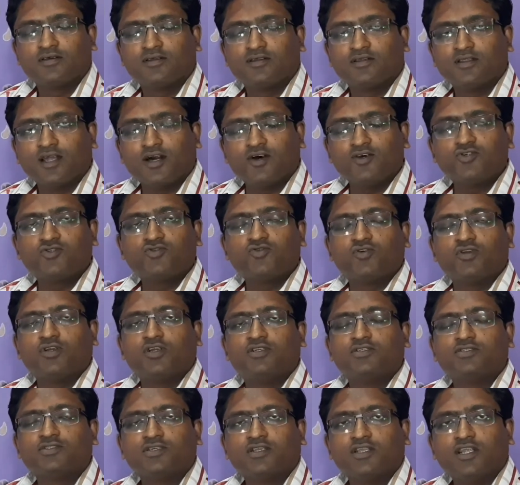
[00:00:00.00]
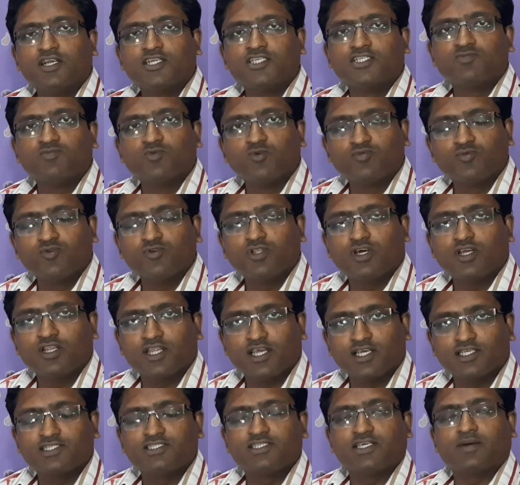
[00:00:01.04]
Now students, let's move to the
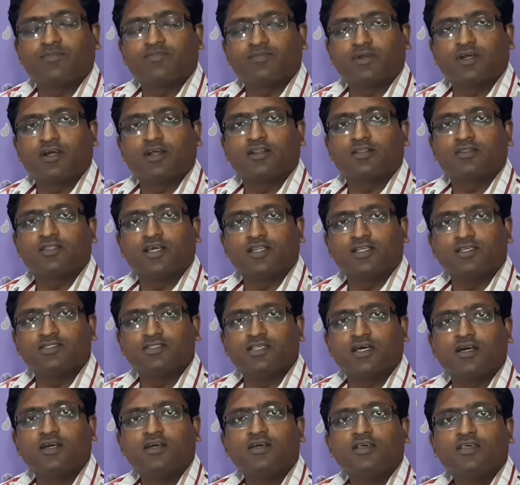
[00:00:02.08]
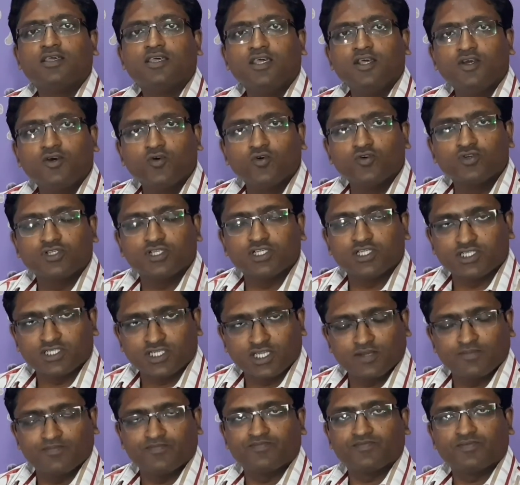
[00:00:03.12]
next chapter, that is the
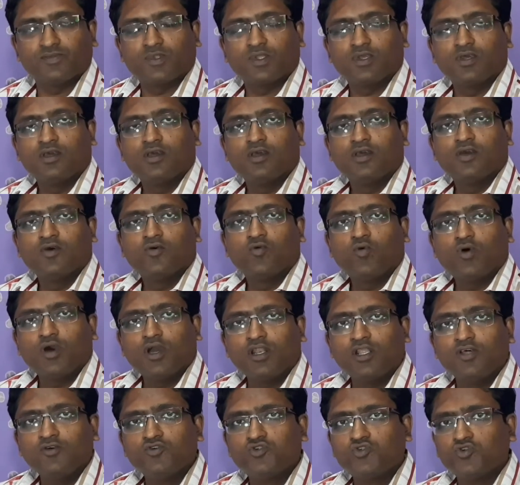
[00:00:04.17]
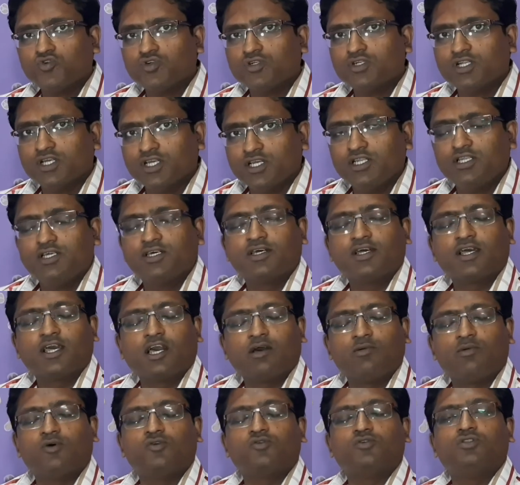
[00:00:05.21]
ecosystem, where you should read
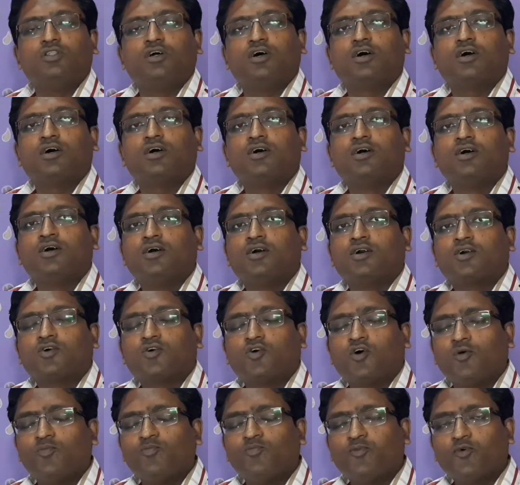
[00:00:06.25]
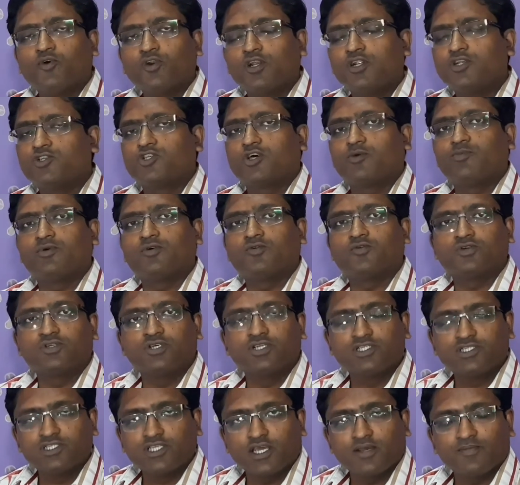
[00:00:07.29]
about the components of
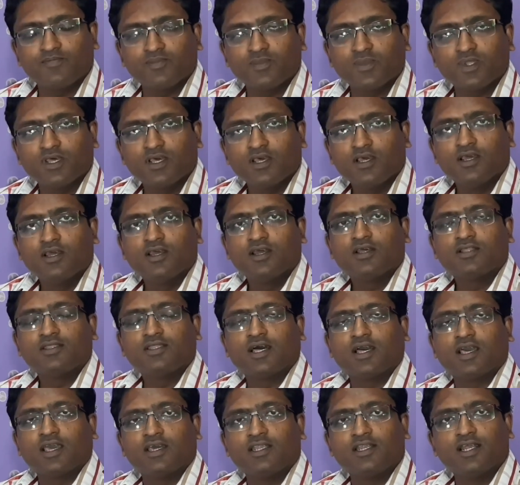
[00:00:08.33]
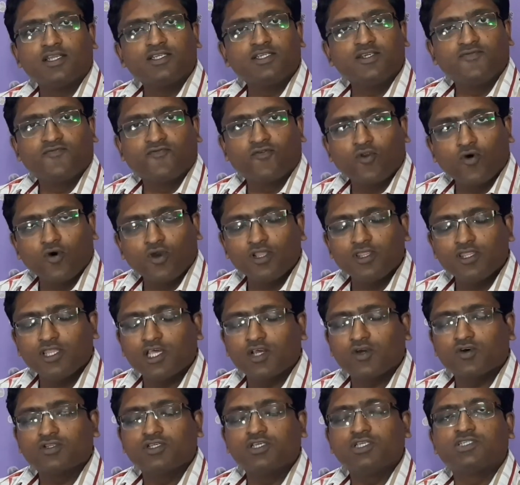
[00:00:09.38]
ecosystem, the energy flow in the
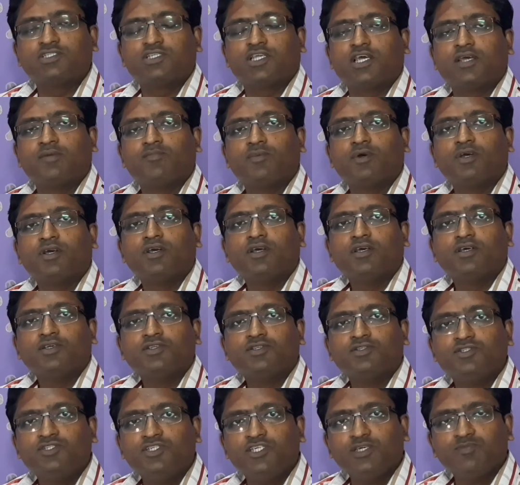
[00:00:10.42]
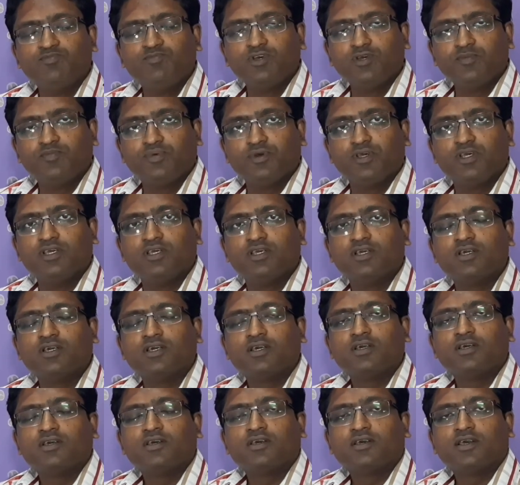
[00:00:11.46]
ecosystem, GPP,
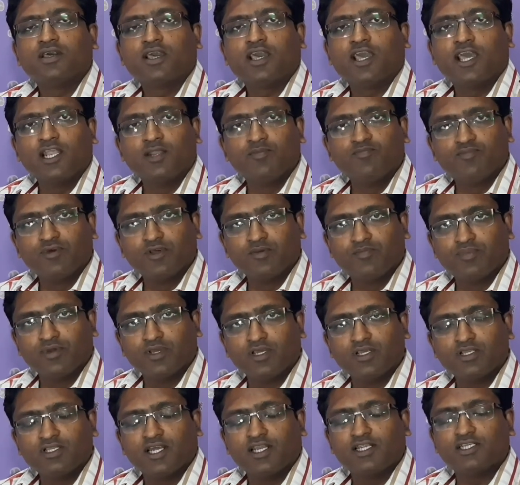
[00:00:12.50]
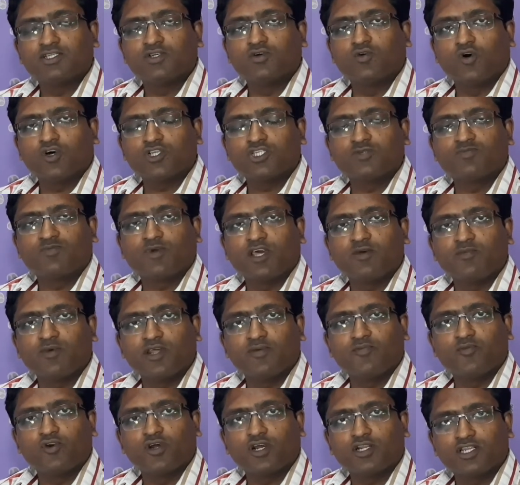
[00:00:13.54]
NPP, that is gross primary
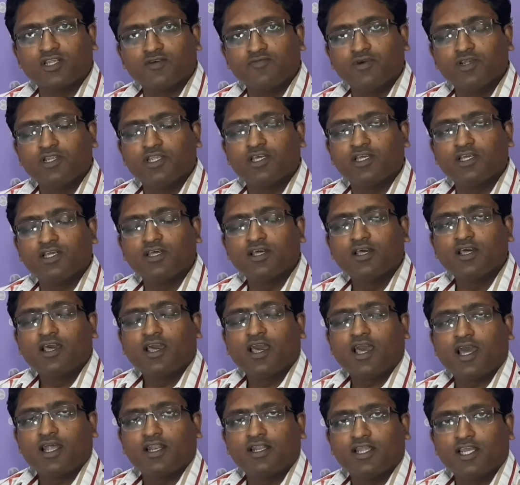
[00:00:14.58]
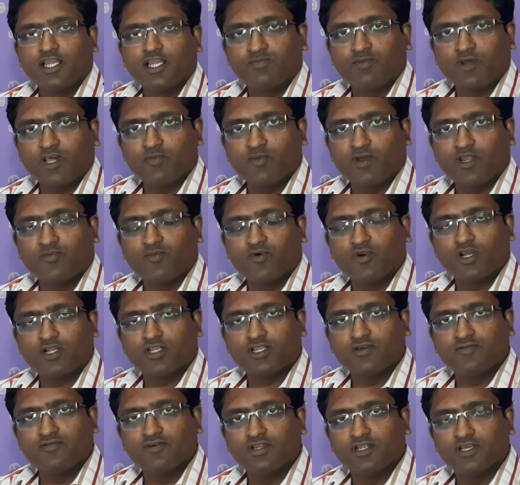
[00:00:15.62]
productivity and primary
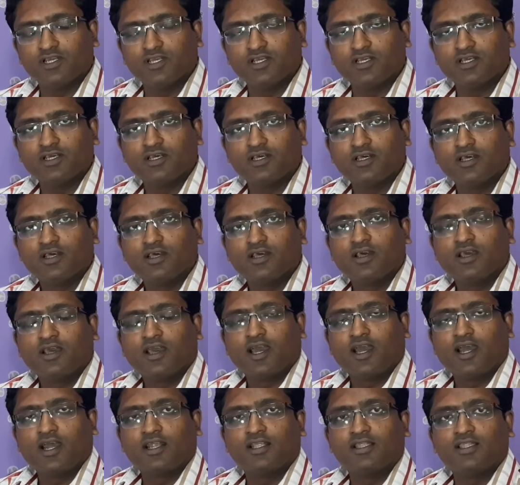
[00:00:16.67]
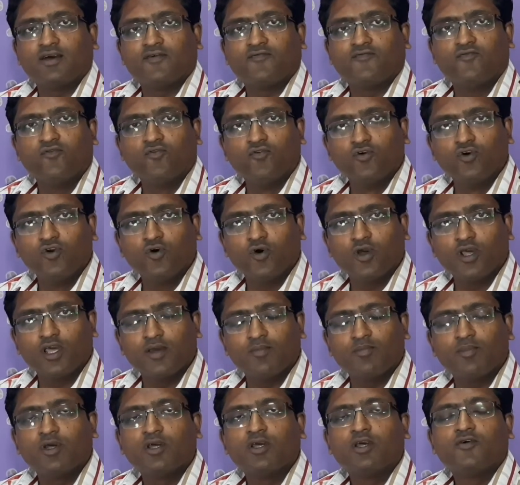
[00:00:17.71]
productivity, and the food
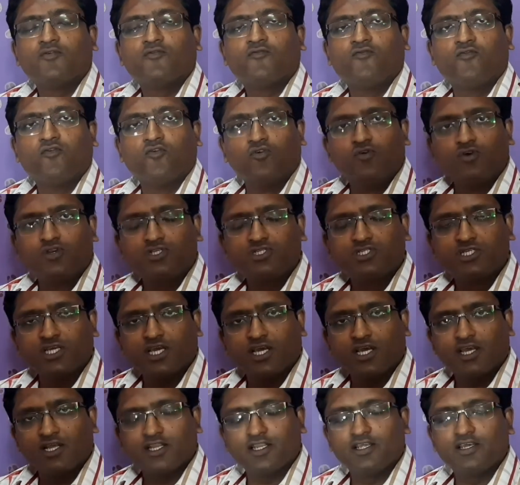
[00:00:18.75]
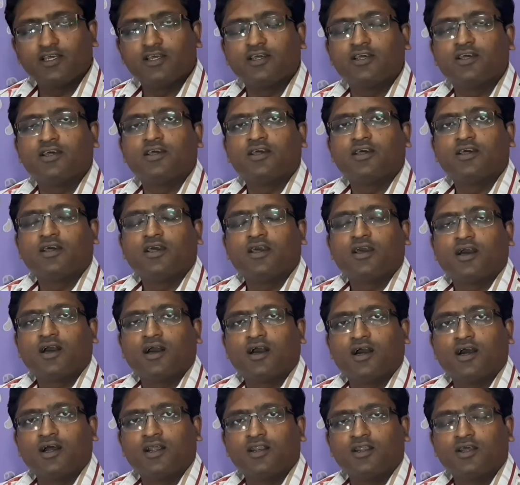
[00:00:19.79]
web, food chain,
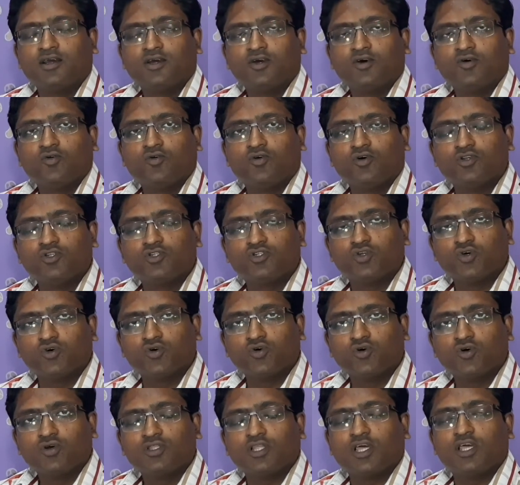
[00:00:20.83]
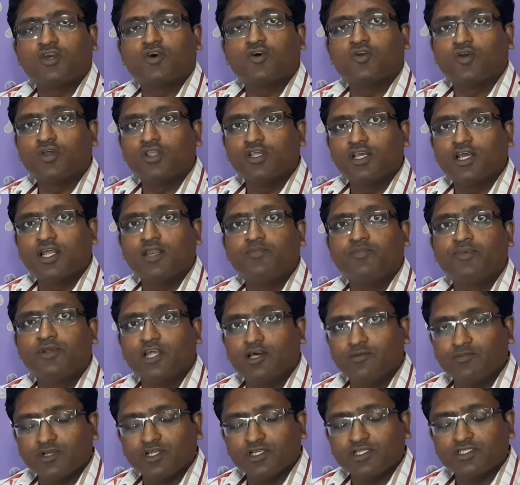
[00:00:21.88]
and also the ecological
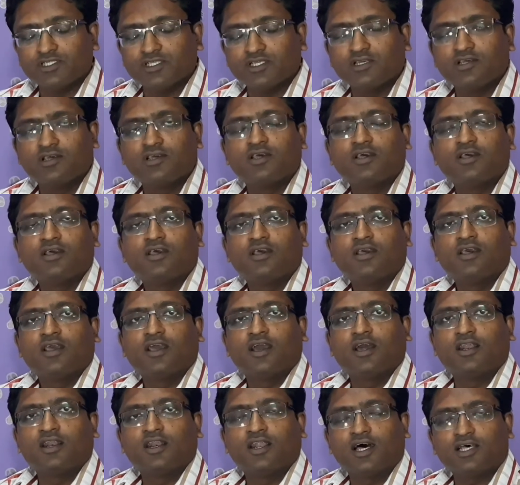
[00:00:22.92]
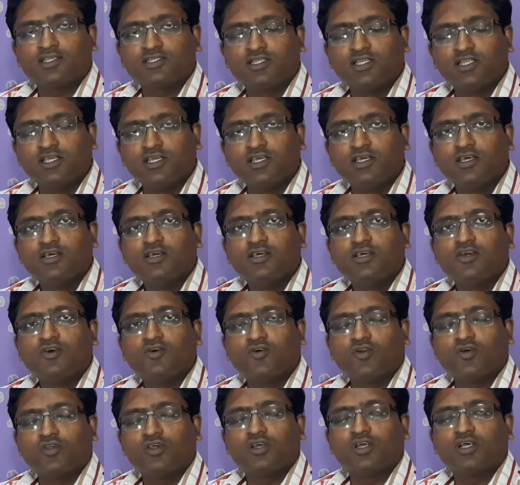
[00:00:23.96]
pyramids, and lastly
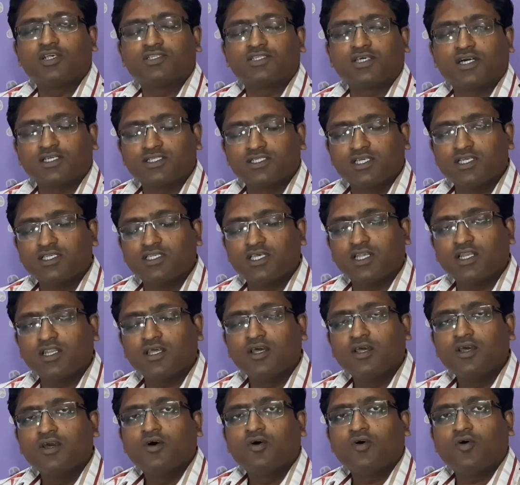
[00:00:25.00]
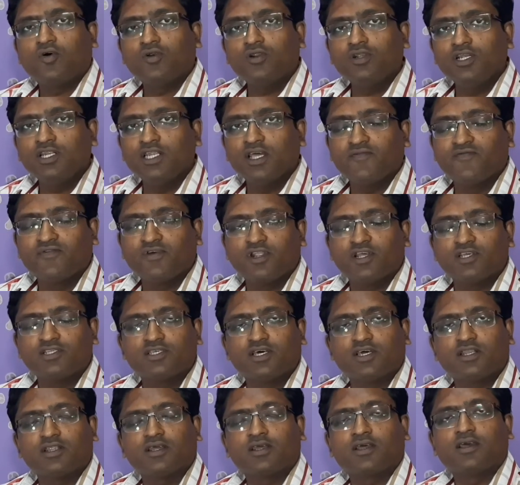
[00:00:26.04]
ecological succession, only
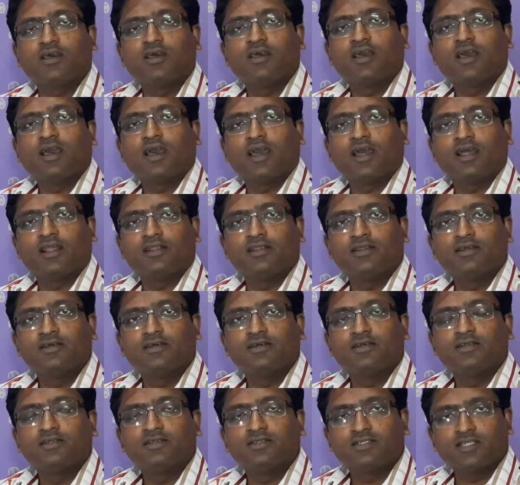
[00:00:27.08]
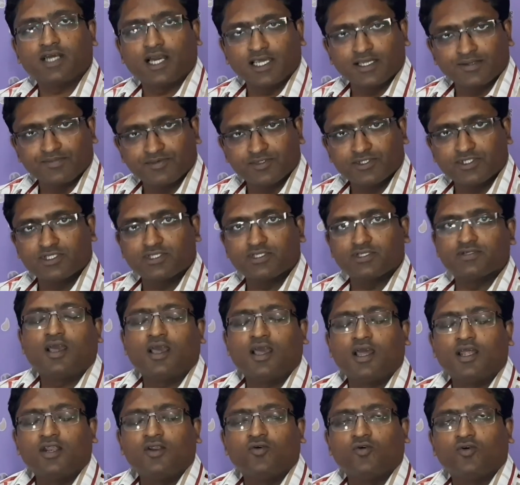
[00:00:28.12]
definition and types,
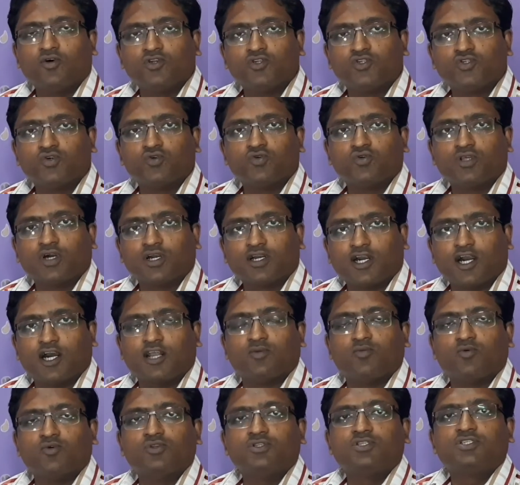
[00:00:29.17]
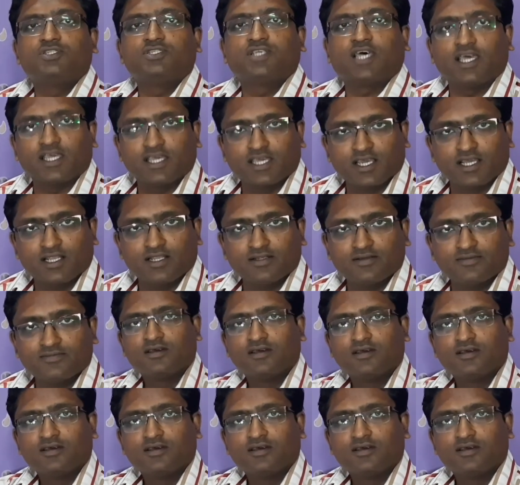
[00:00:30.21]
and also the carbon cycle.